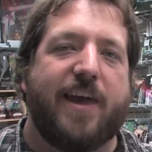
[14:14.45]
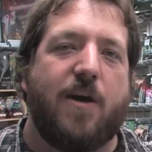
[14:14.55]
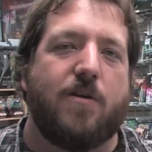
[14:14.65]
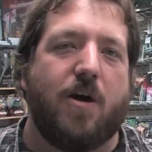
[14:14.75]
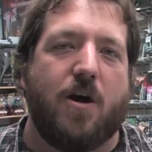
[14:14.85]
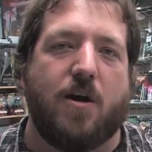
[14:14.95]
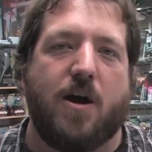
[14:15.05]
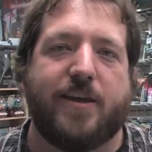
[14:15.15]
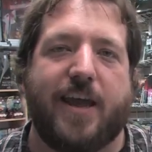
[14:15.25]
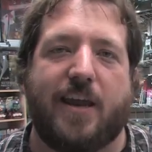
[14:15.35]
out our
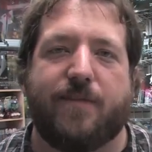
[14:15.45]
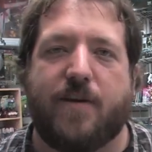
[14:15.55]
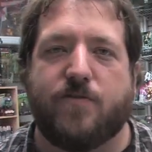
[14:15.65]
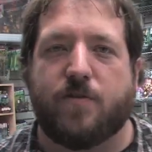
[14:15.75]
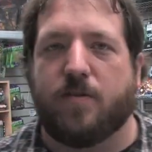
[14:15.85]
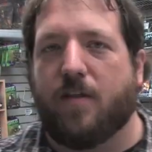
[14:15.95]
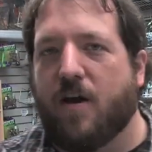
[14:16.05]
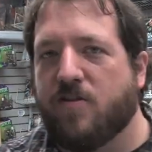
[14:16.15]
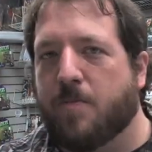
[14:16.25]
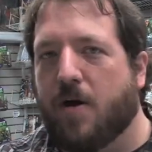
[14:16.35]
Uncanny Avengers
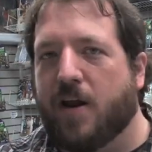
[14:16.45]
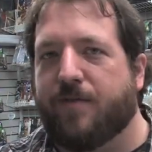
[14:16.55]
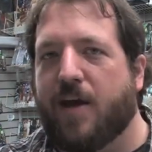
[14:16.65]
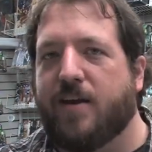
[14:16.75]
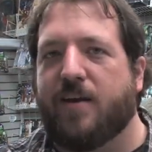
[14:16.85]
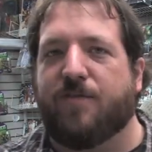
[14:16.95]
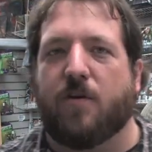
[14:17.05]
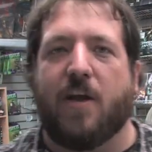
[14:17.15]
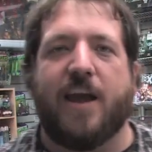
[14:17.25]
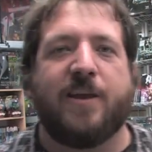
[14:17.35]
launch party event if
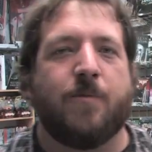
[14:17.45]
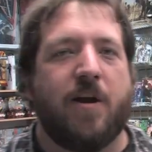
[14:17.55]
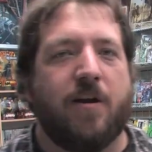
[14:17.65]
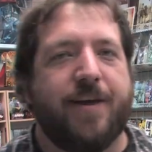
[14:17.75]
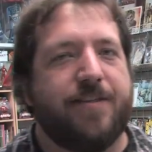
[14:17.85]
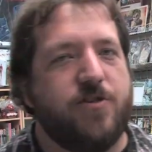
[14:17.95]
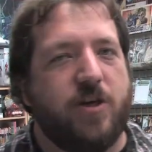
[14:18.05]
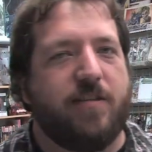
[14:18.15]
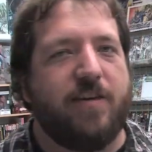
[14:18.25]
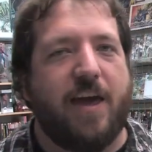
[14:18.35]
you're anywhere in the
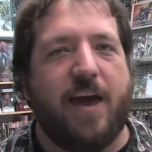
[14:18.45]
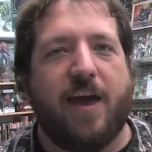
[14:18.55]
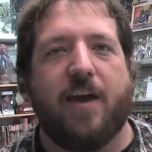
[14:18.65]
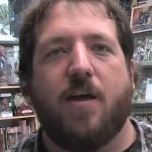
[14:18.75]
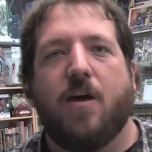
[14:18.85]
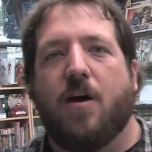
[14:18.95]
GTA